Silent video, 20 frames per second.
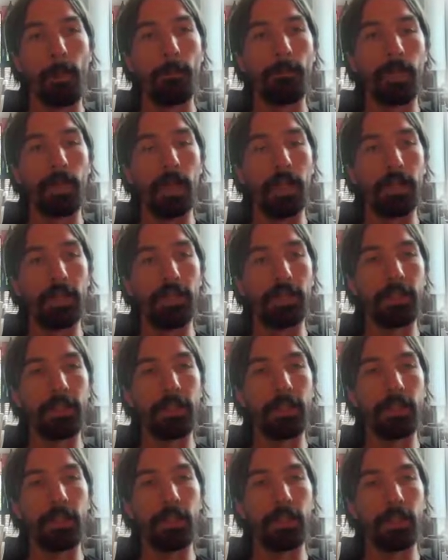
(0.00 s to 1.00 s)

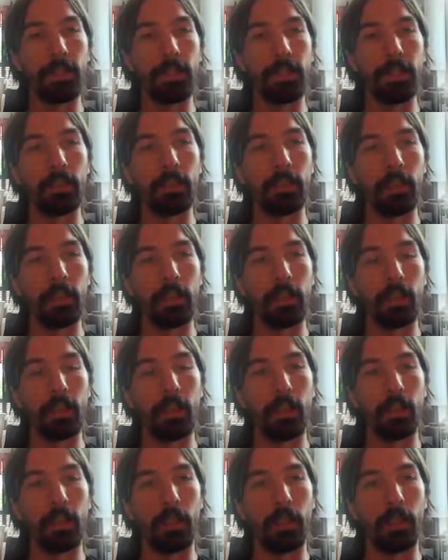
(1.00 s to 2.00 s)
anything
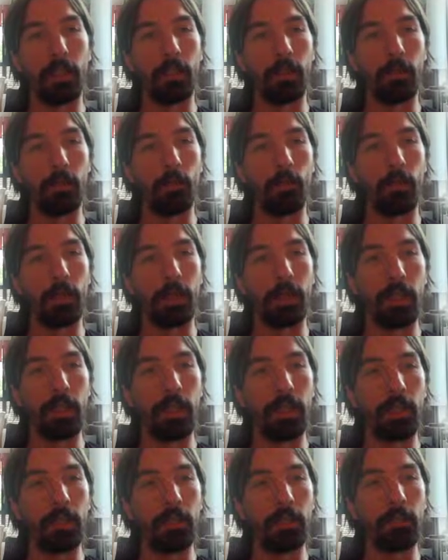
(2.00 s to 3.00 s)
uh,
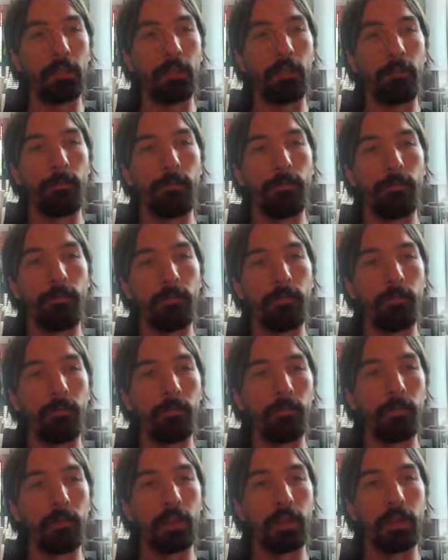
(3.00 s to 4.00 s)
where
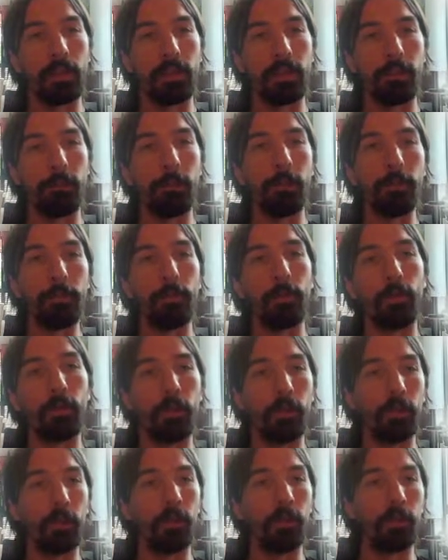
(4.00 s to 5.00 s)
that is
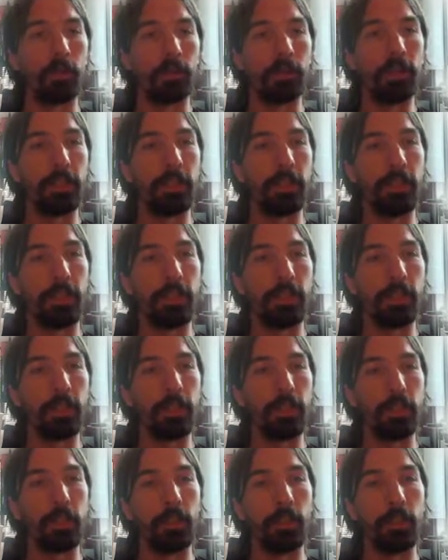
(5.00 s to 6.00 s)
before uh, t
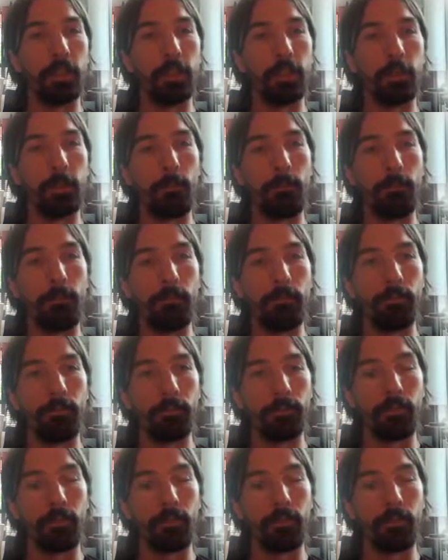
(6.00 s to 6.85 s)
um,